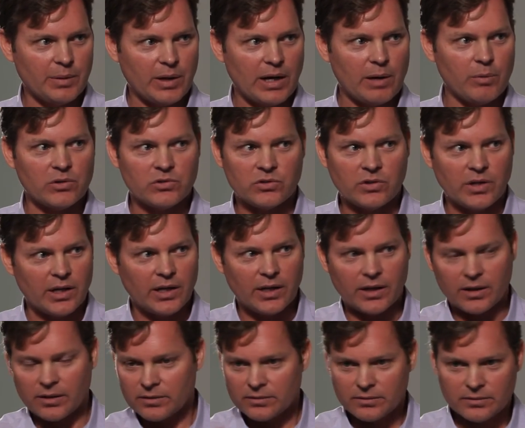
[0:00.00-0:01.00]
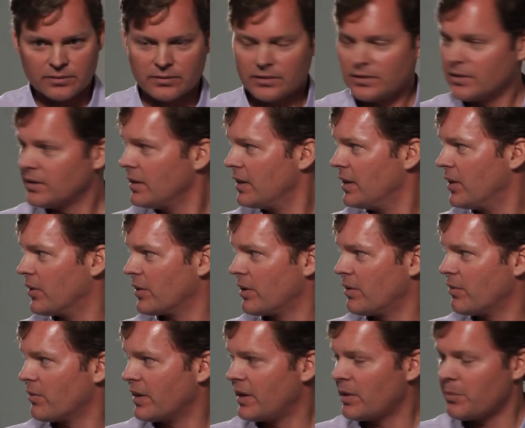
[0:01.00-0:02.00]
I was saying, you know,
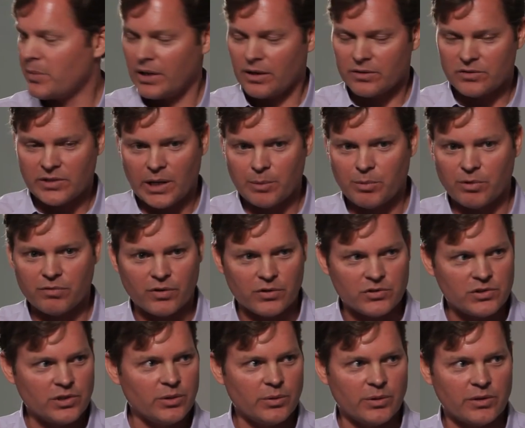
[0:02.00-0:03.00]
get me a table for two